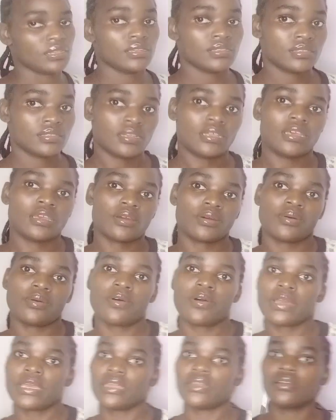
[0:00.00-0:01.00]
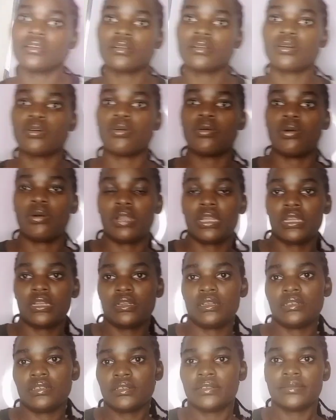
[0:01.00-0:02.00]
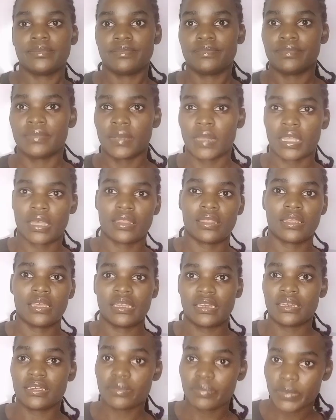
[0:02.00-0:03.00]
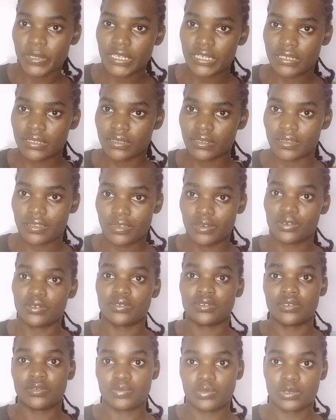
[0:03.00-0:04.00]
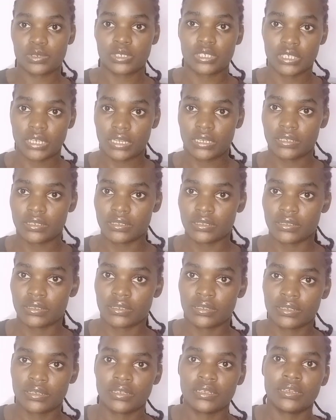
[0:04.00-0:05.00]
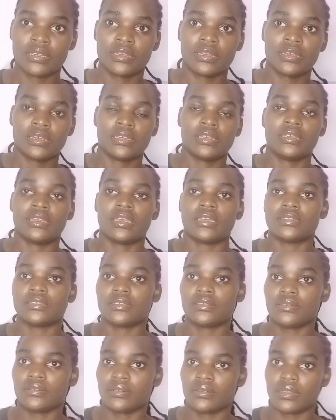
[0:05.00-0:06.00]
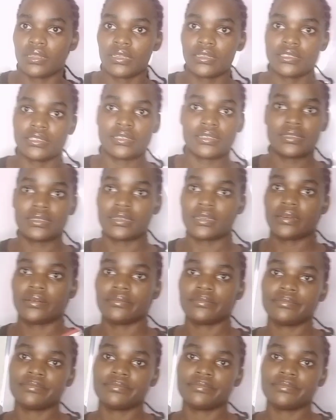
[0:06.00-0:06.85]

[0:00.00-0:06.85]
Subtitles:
things like oil, coal, they deplete, they don't depreciate. So that is